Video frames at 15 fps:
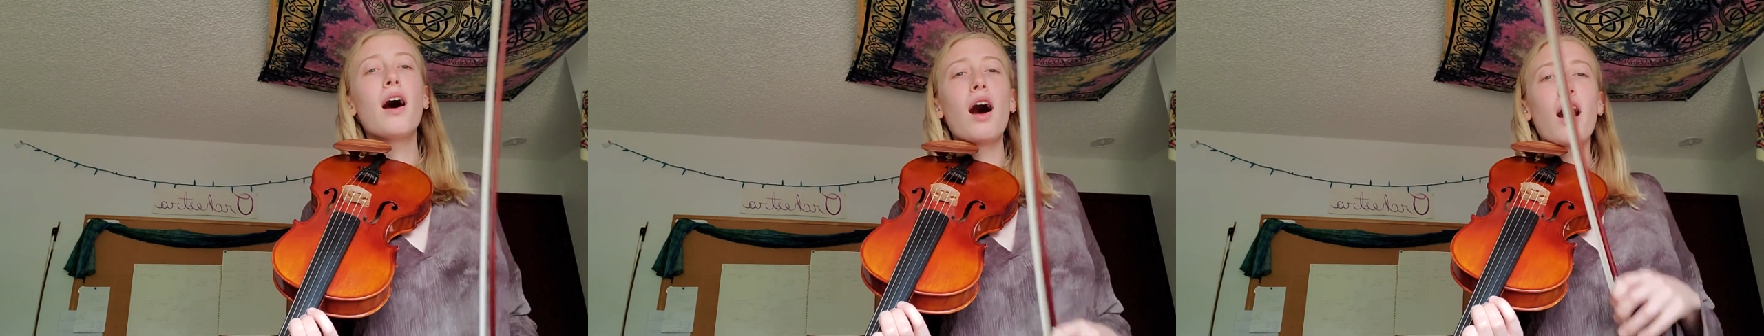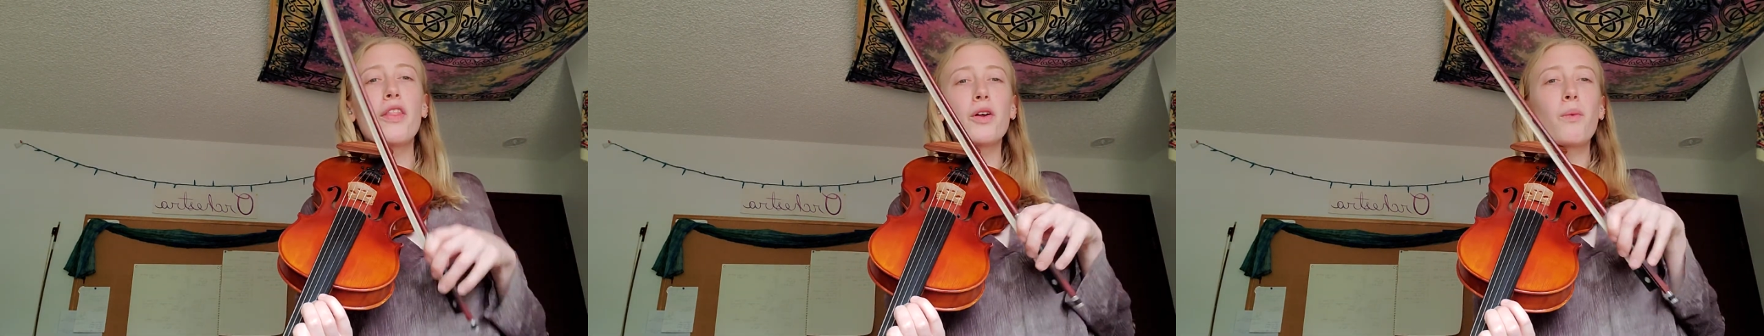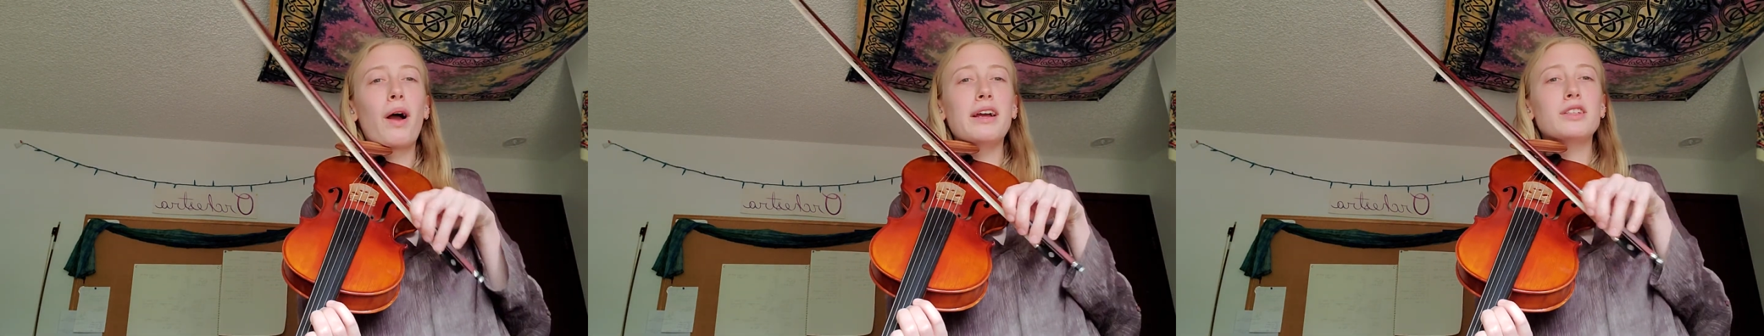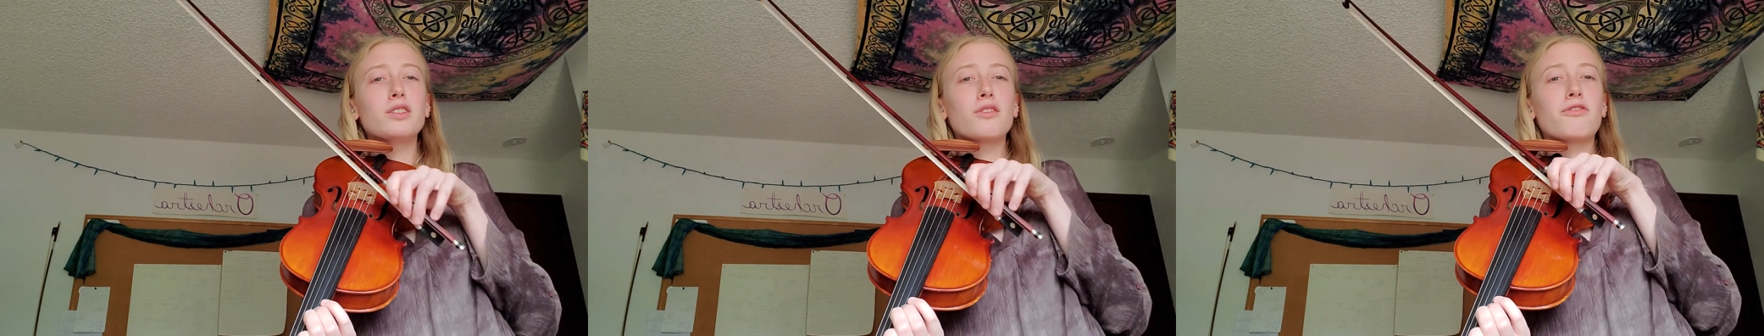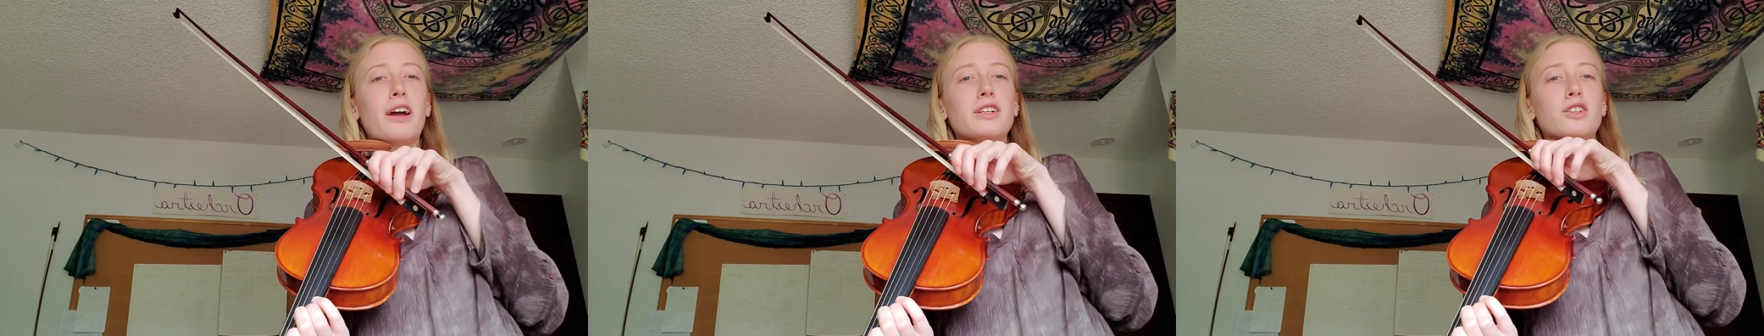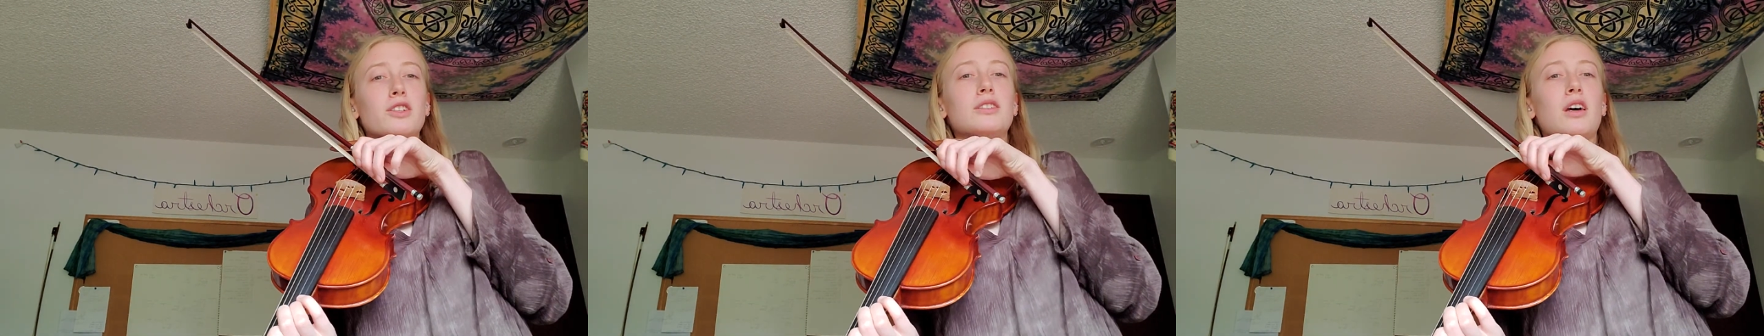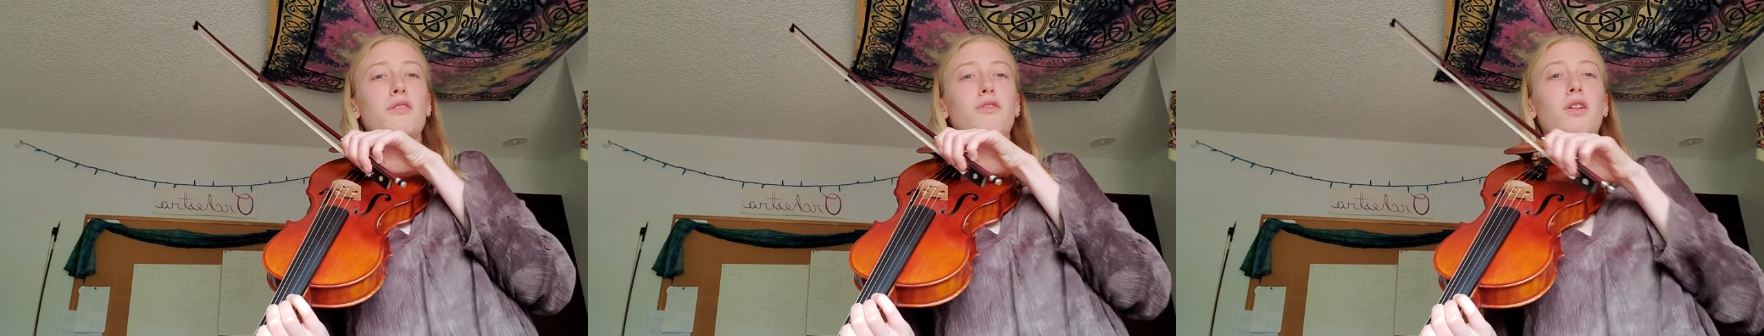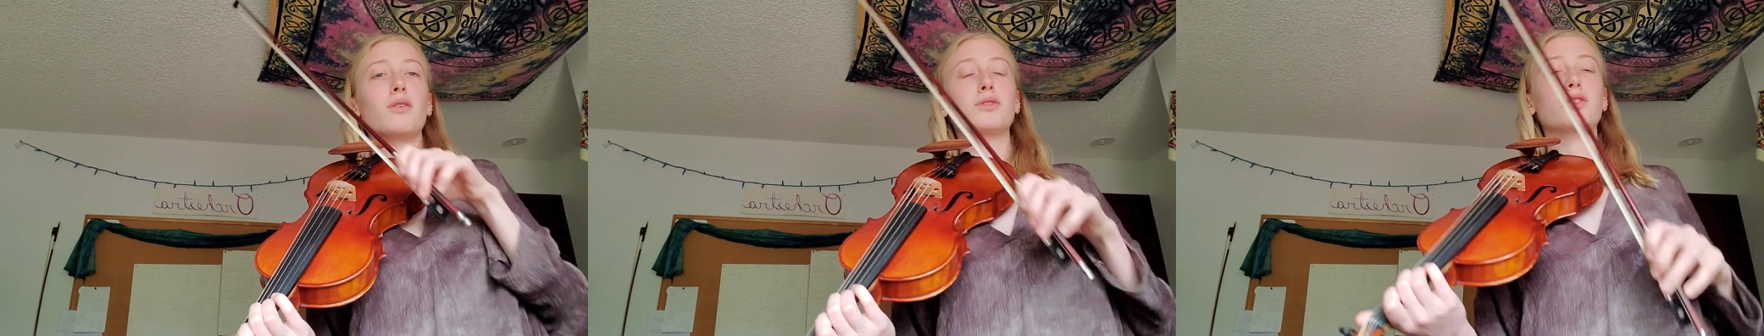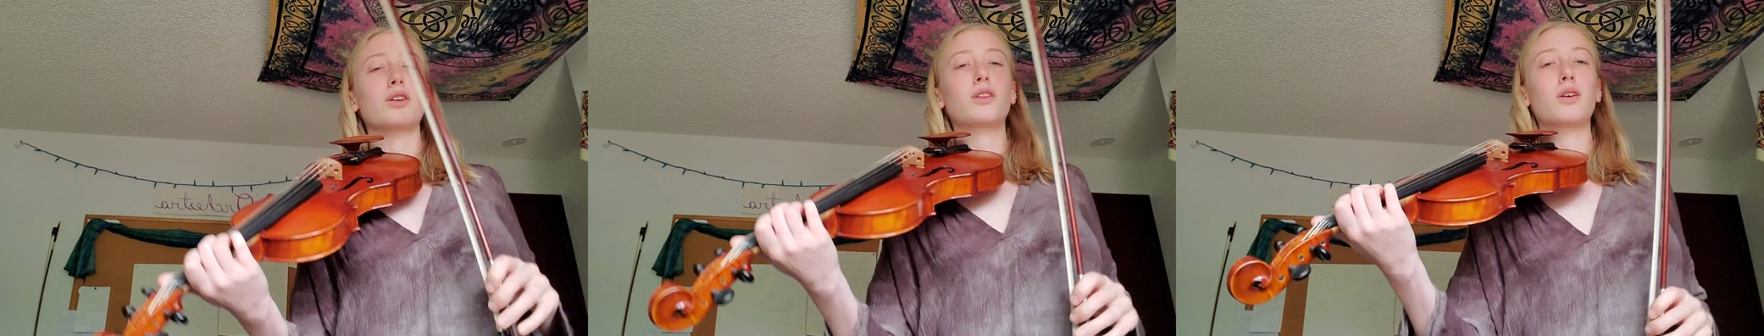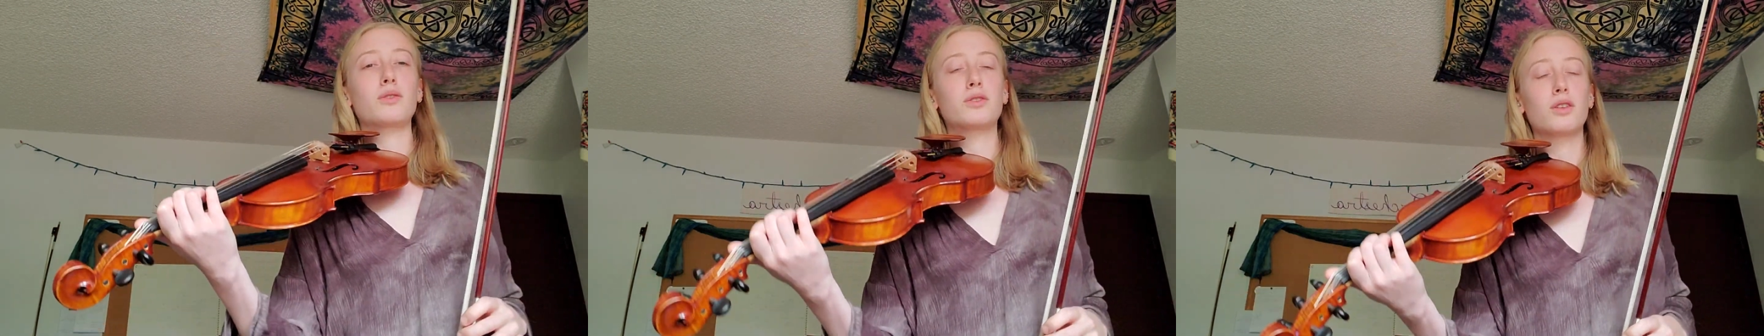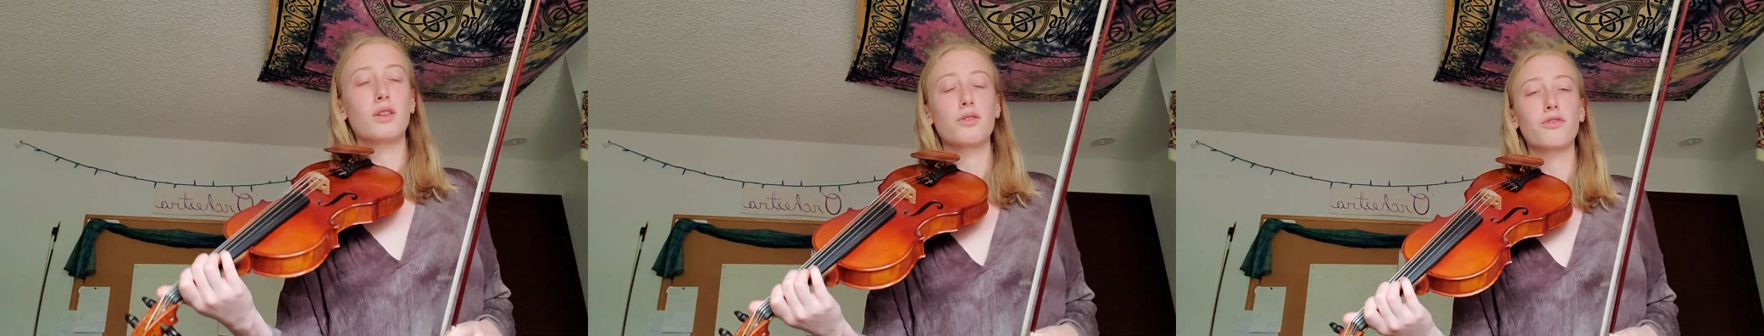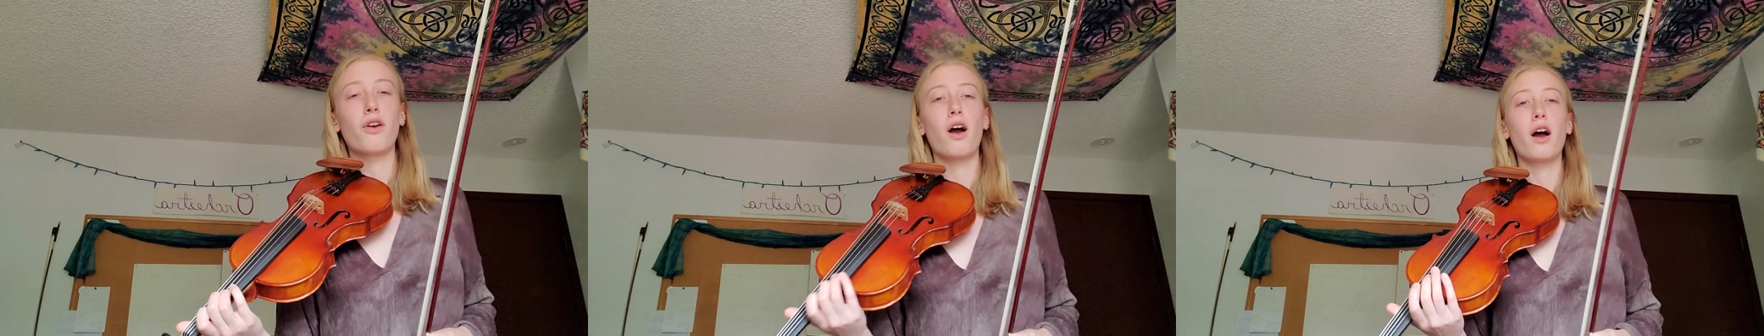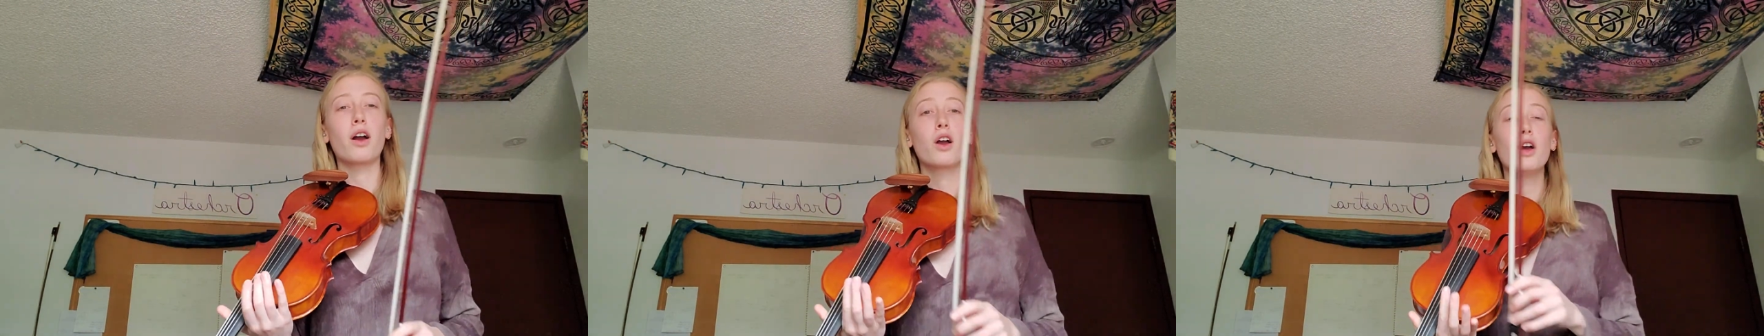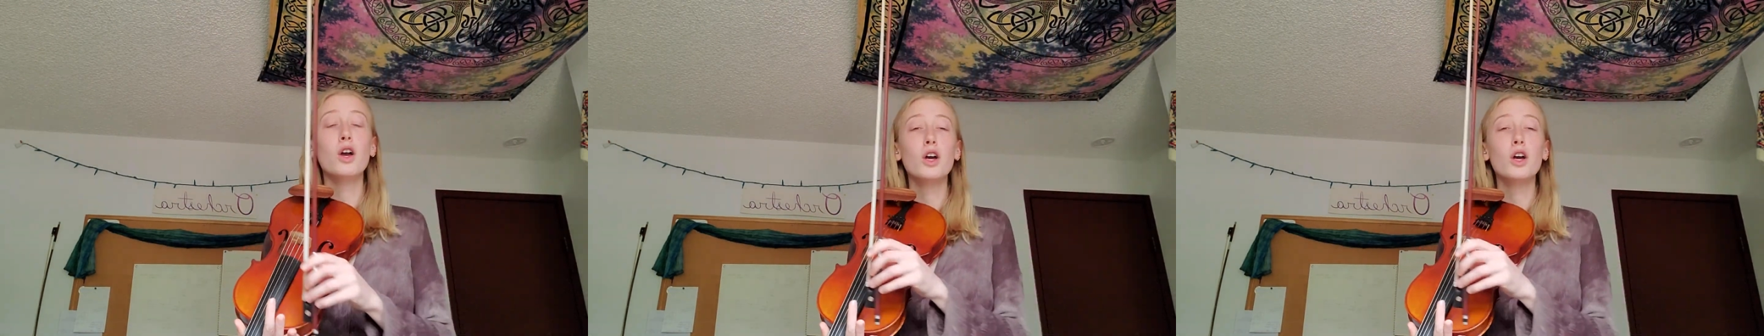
Otherwise, you'll find yourself closer and closer to the frog.